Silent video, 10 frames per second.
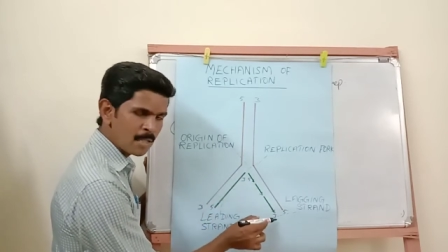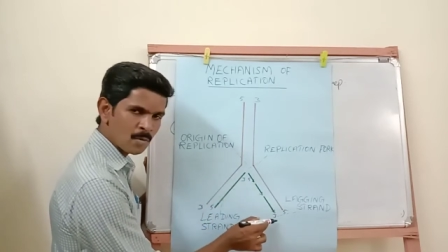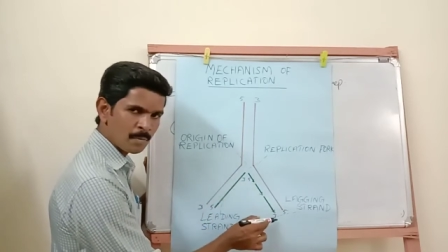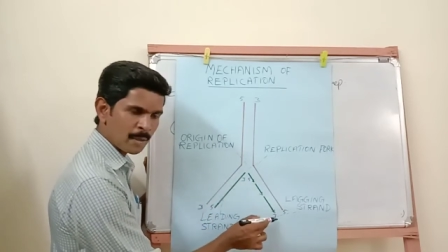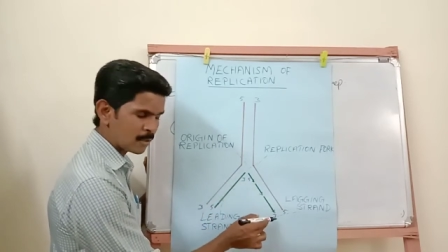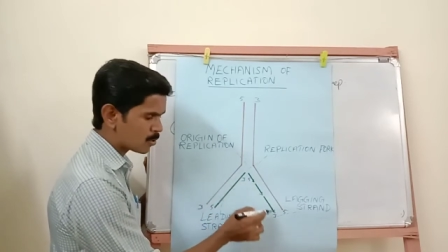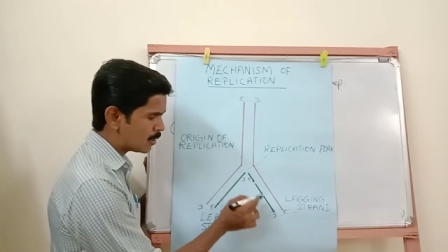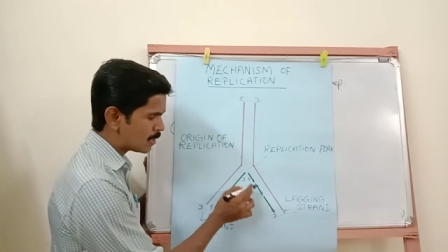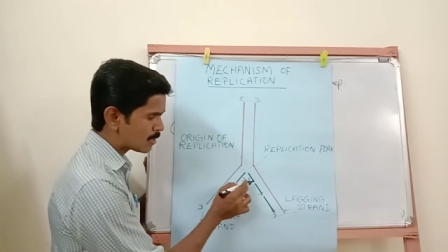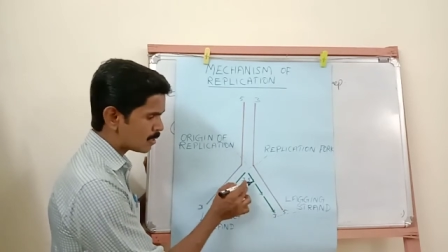One fragment. So
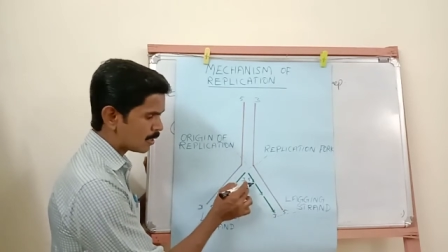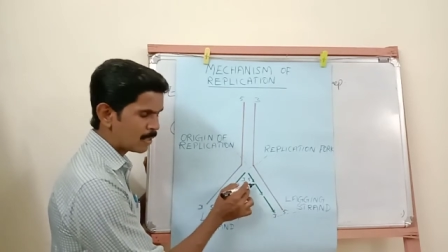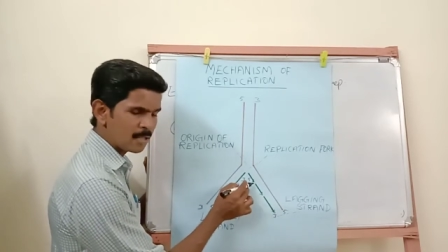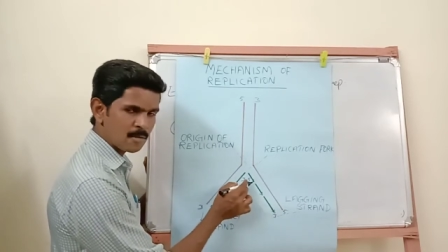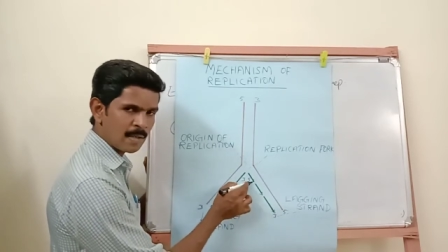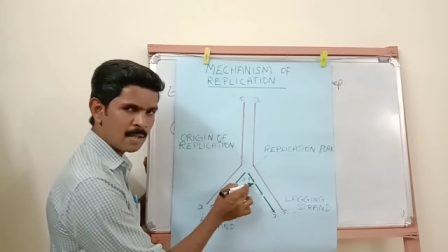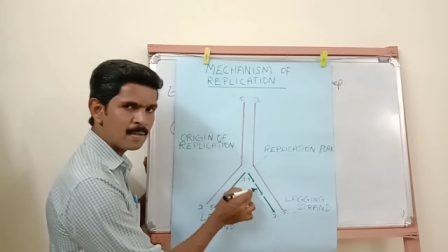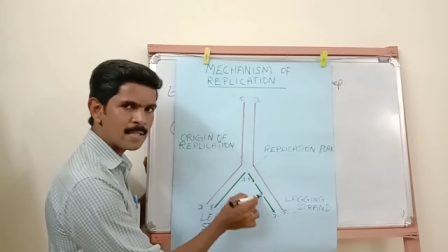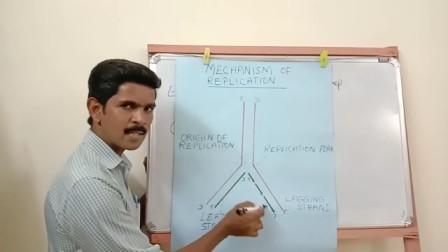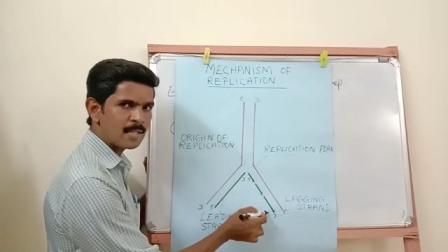it is not in
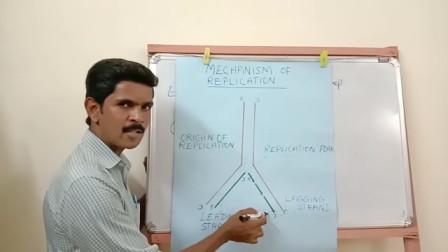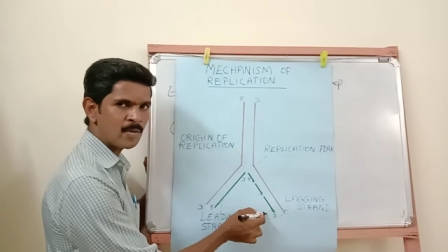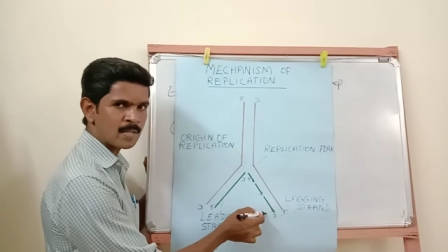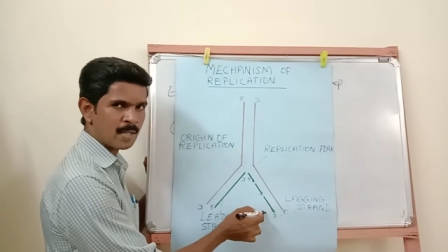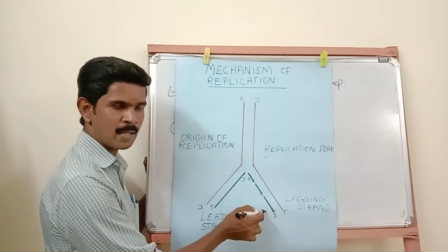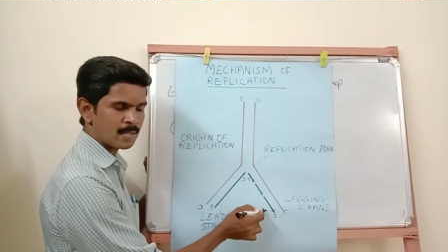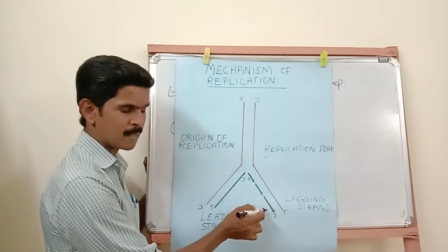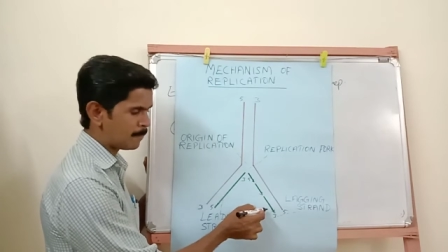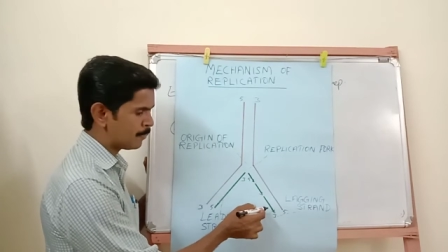discontinuous condition.